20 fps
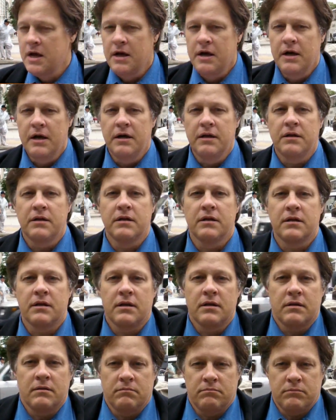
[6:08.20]
Was that all of
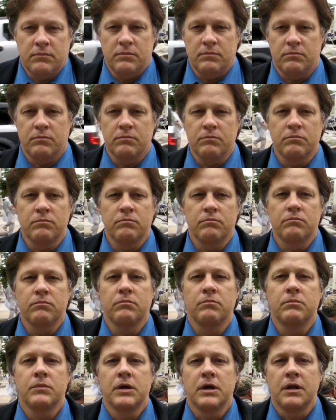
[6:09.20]
Massey's mines, or was
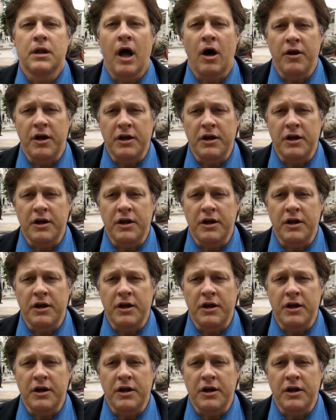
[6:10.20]
that just at,